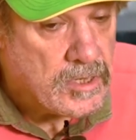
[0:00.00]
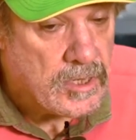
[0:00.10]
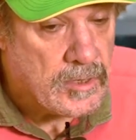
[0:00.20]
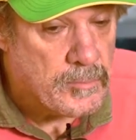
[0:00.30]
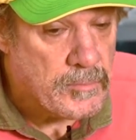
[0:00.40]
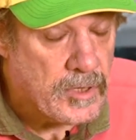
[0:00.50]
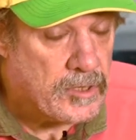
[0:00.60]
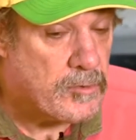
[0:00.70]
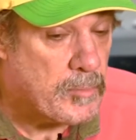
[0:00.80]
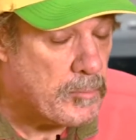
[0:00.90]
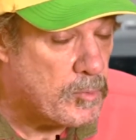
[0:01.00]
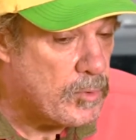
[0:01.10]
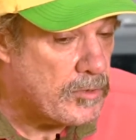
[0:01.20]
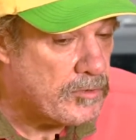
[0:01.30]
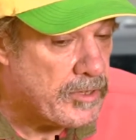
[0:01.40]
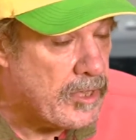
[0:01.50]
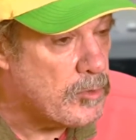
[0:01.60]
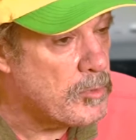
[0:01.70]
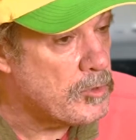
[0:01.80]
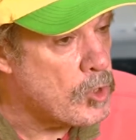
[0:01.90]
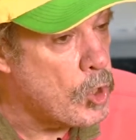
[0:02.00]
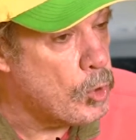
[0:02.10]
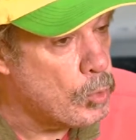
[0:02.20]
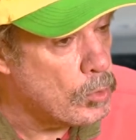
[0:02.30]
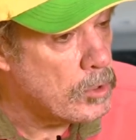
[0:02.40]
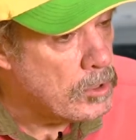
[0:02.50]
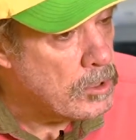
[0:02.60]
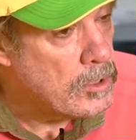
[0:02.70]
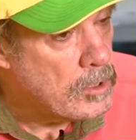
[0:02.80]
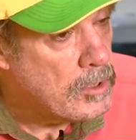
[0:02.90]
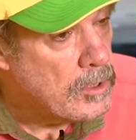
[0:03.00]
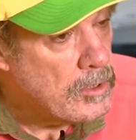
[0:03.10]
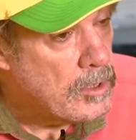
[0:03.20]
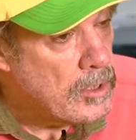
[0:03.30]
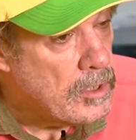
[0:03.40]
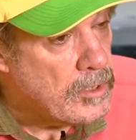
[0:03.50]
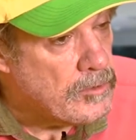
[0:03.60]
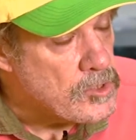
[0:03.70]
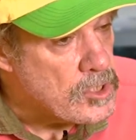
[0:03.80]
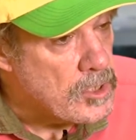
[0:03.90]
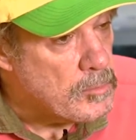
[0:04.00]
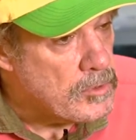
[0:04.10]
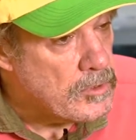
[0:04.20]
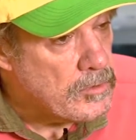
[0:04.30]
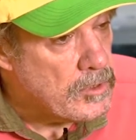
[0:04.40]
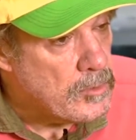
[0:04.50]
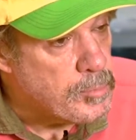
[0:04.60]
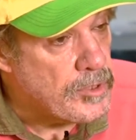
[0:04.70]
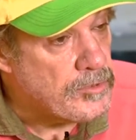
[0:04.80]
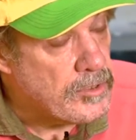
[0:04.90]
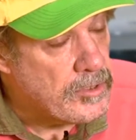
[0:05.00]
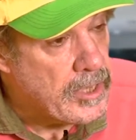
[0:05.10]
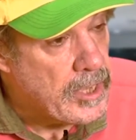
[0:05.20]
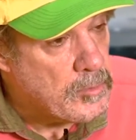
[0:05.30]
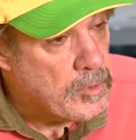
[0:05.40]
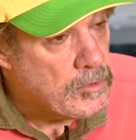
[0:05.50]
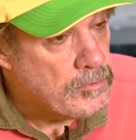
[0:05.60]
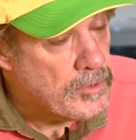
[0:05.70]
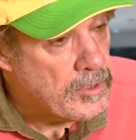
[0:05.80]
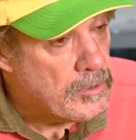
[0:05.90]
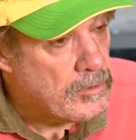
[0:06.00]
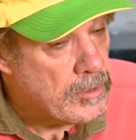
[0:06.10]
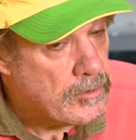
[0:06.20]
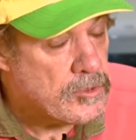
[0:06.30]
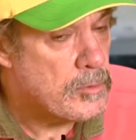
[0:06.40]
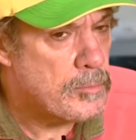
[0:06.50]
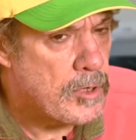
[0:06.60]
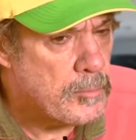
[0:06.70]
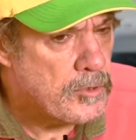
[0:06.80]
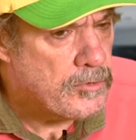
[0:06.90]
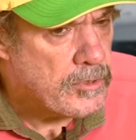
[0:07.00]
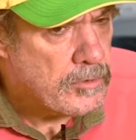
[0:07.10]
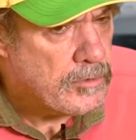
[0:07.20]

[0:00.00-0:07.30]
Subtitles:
I can remember once Helmut Kohl, the German president, came over, German Prime Minister,